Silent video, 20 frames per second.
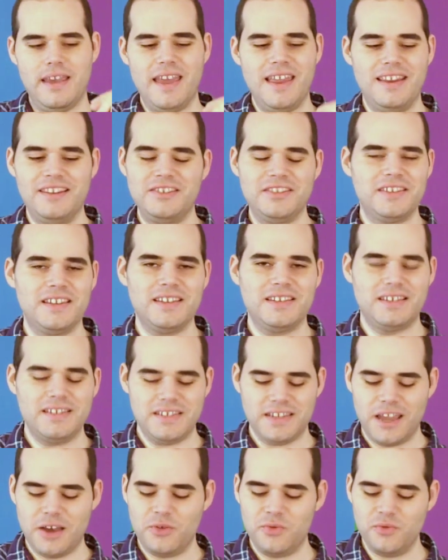And it just doesn't
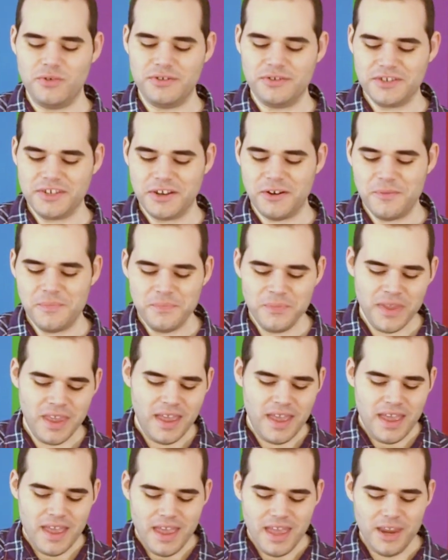sound real. So
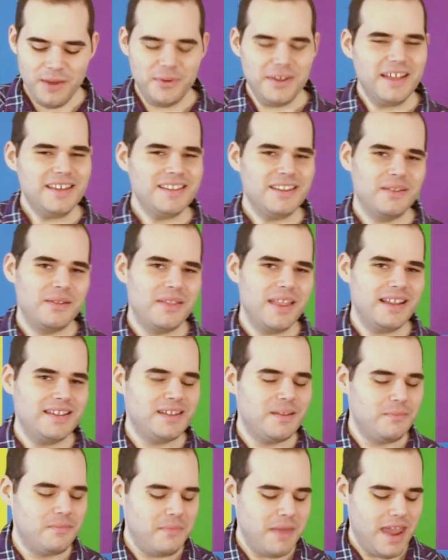anyway, that's
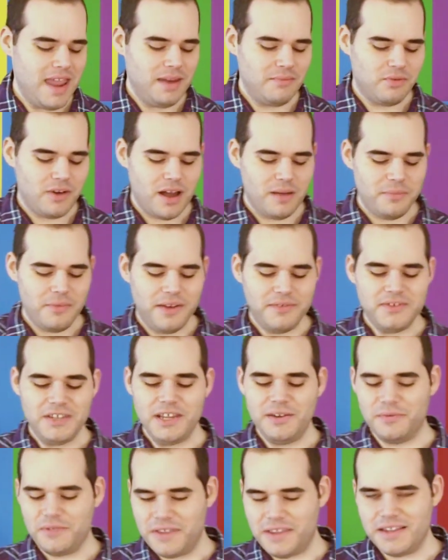the main problem I've
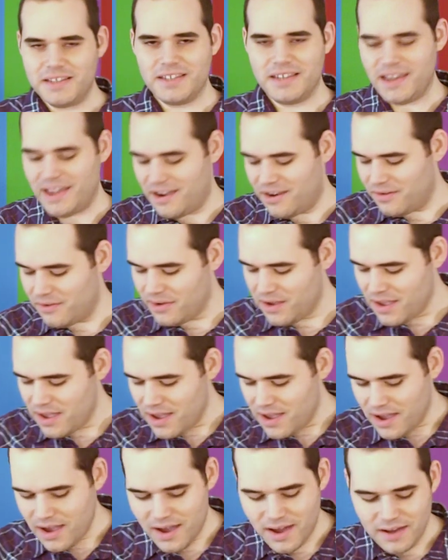seen with this. Now,
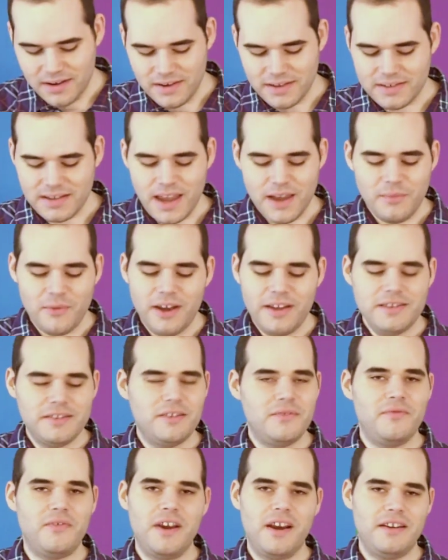design-wise,
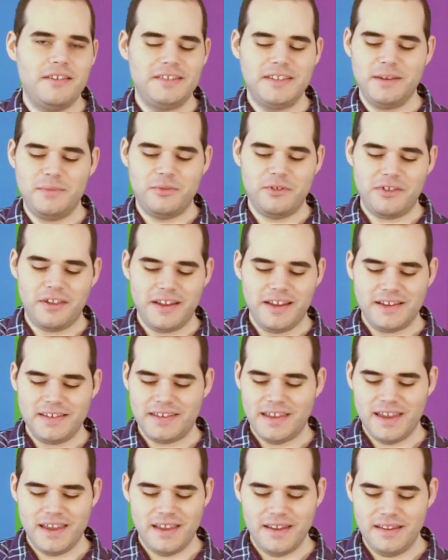they're very similar, like I
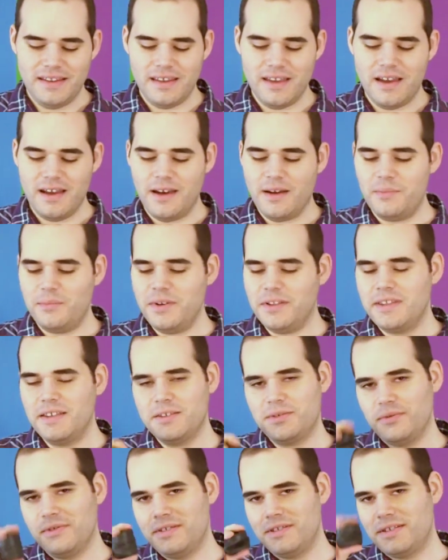said, but the
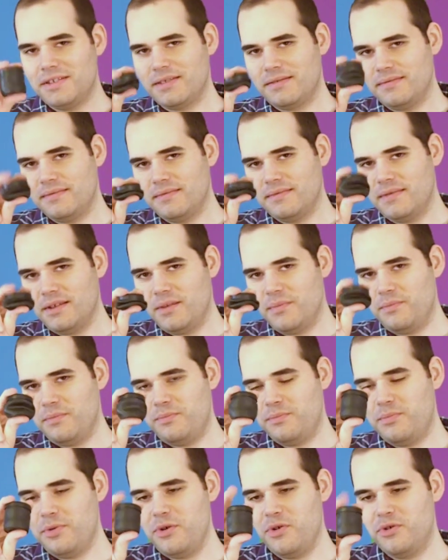
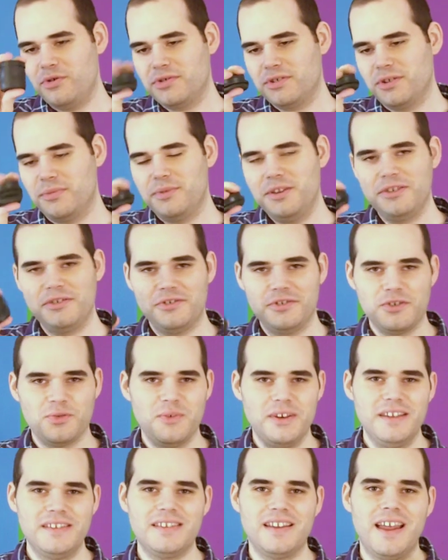Pooter is a little bit easier to
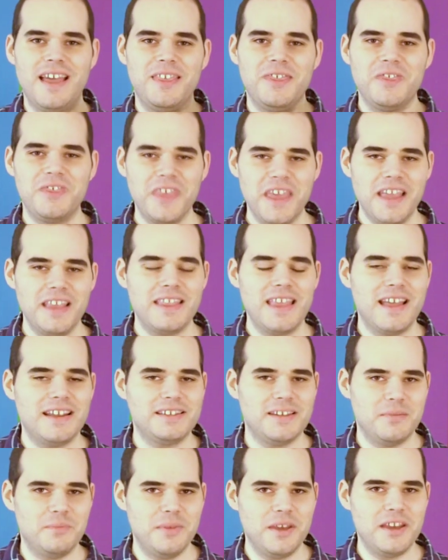squeeze. I think
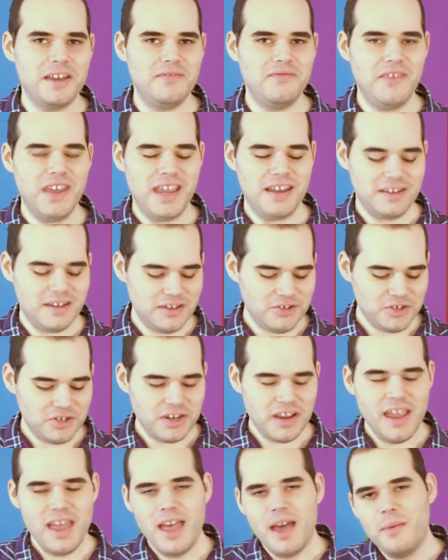that's a big
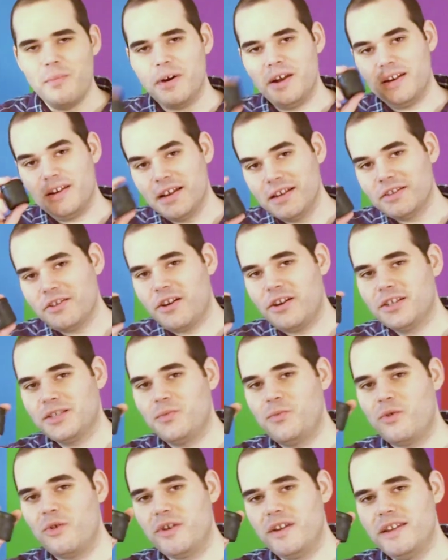advantage, but it does
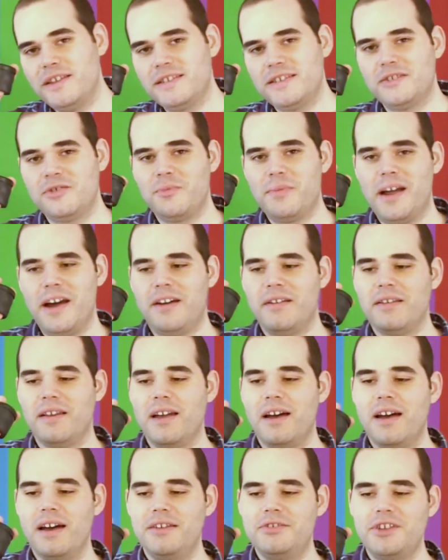cost more. His is
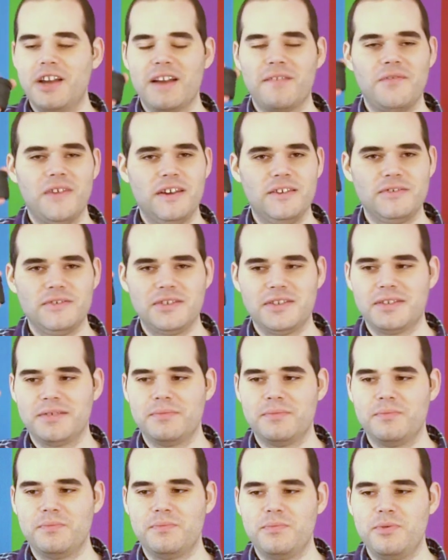about, Jack Vale's
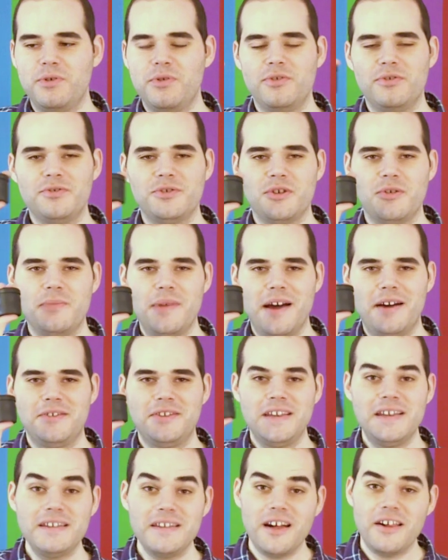Pooters are about
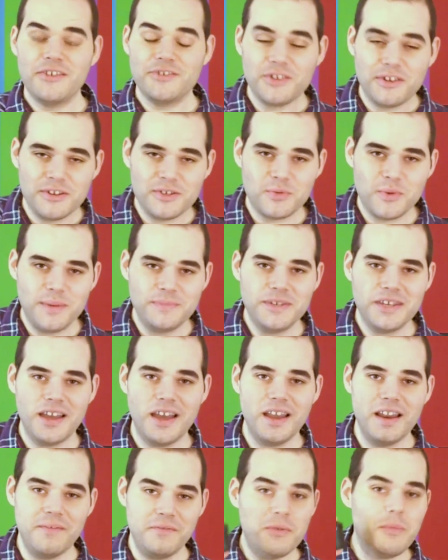$10 on his
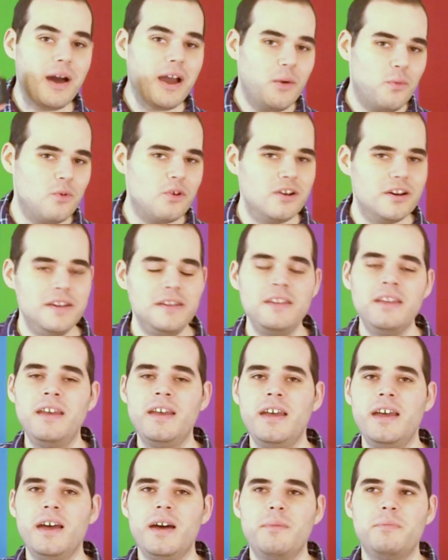website if you buy one,
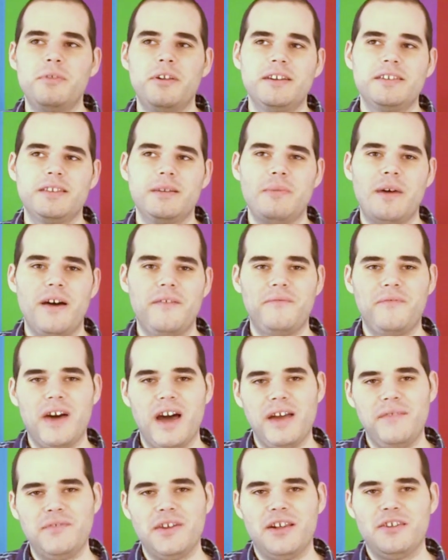plus about
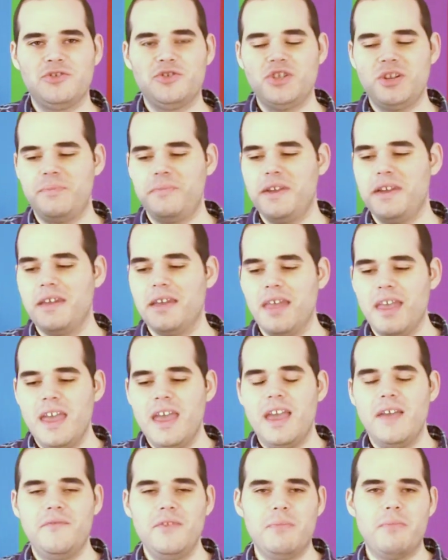$5 shipping.
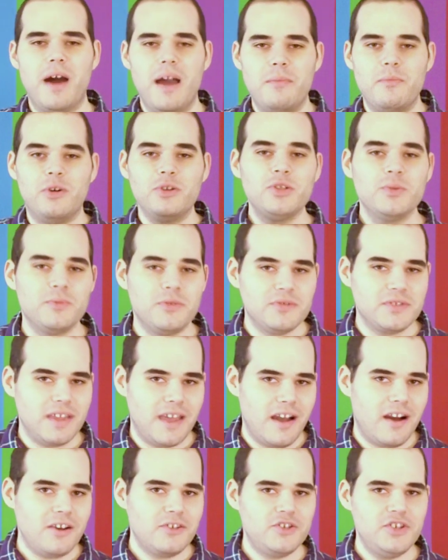If you buy multiples,
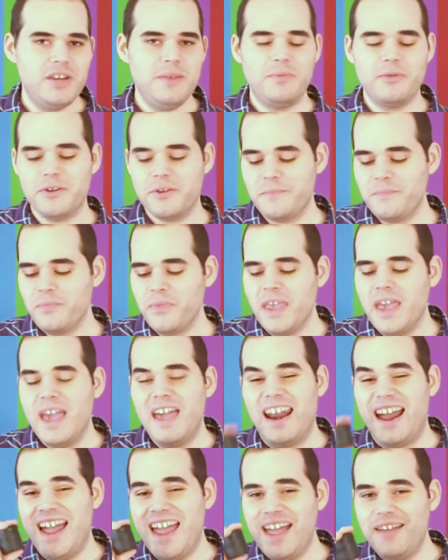they are cheaper,
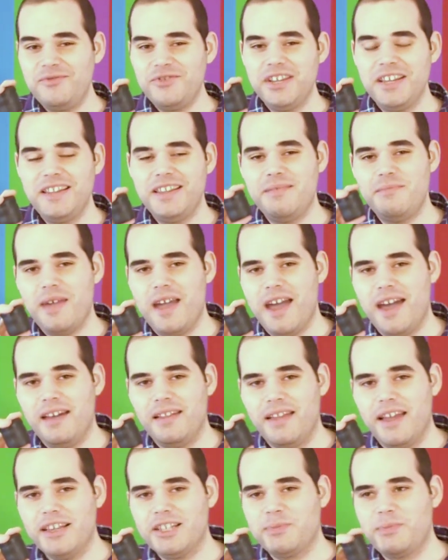and I have seen them
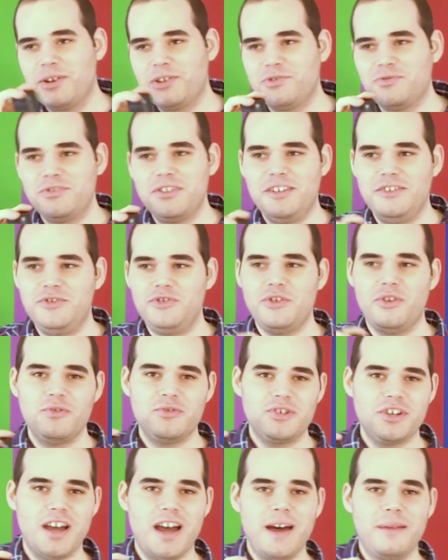at like specialty
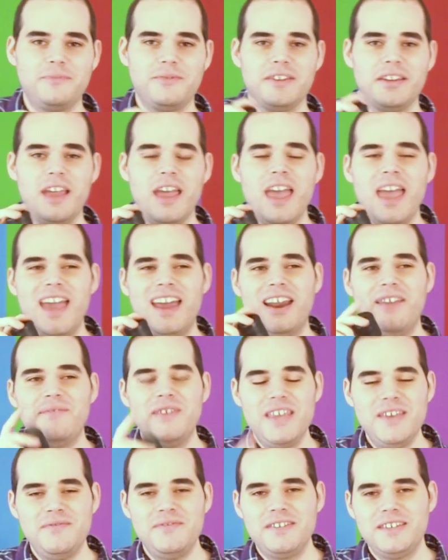joke shops, and
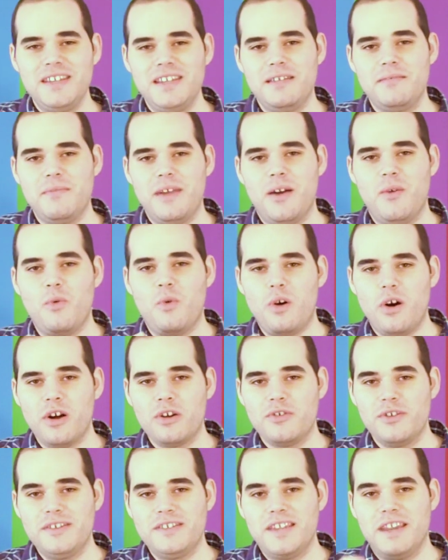I've even seen them at
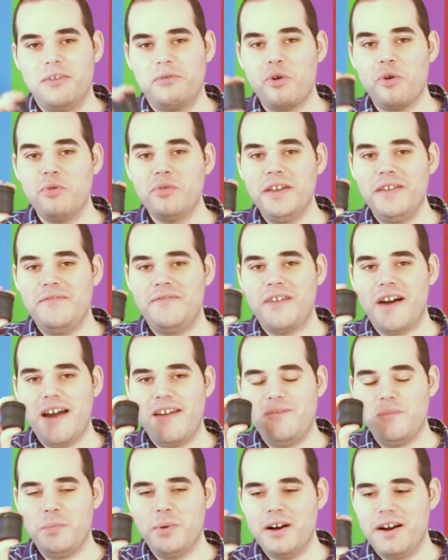Walgreens, and they're only
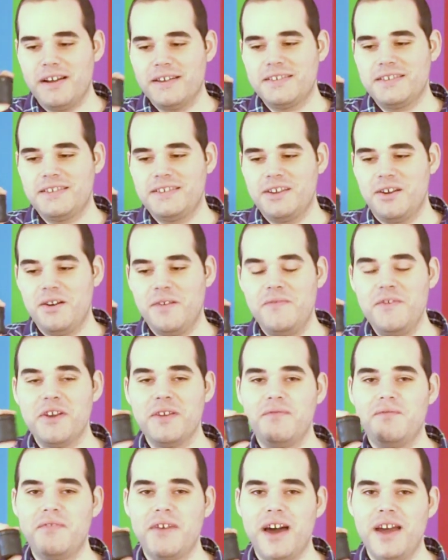$5. So if you
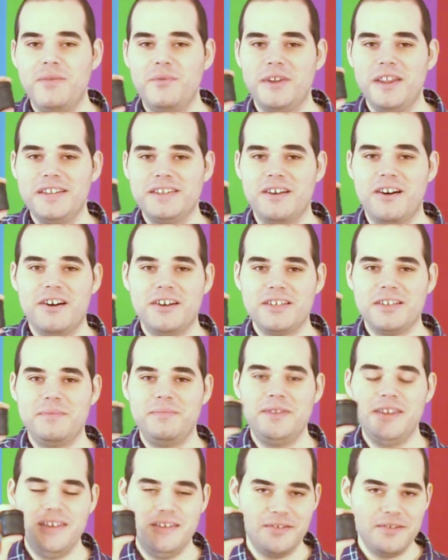can find one, that's an
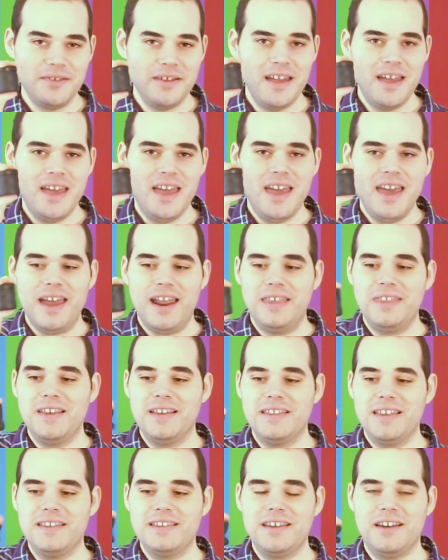awesome deal, and I
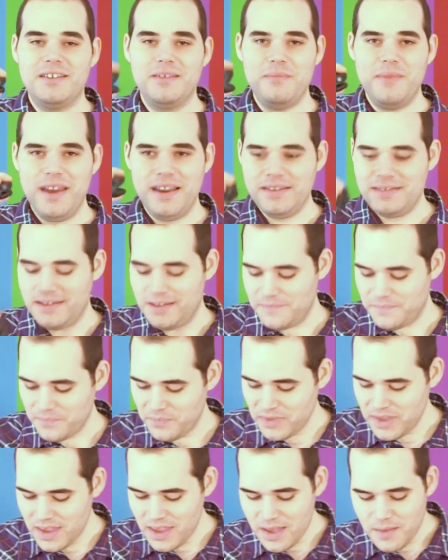think they sound amazing.
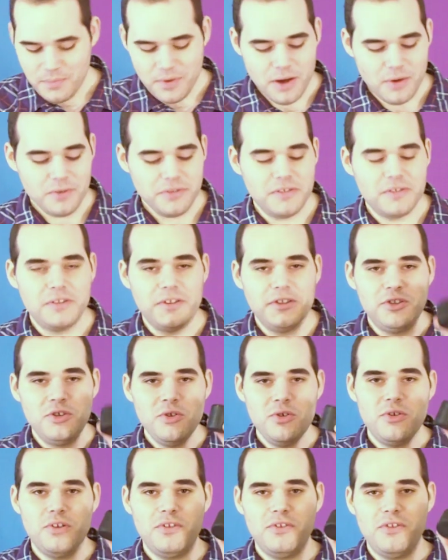But with the
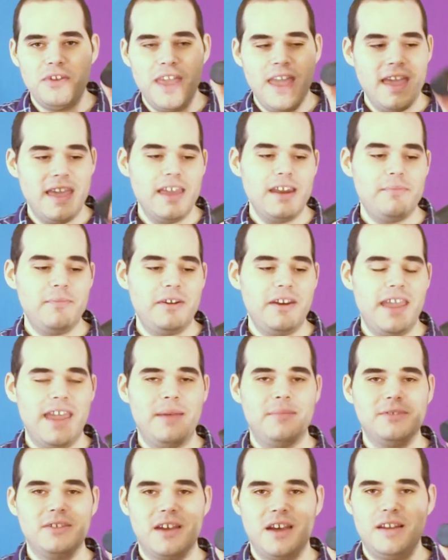Tooter, you can get them on
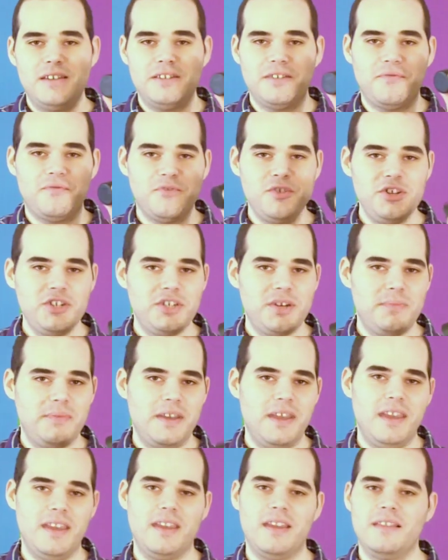Amazon. It's free
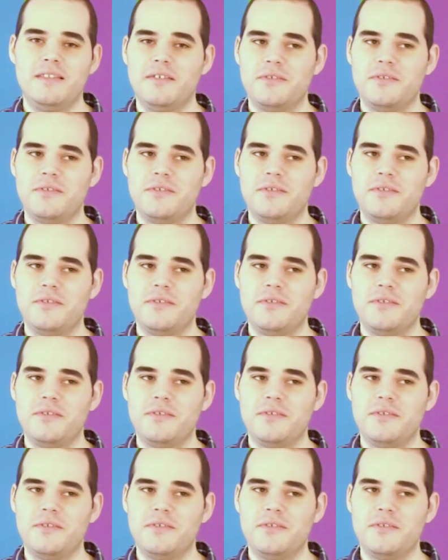shipping.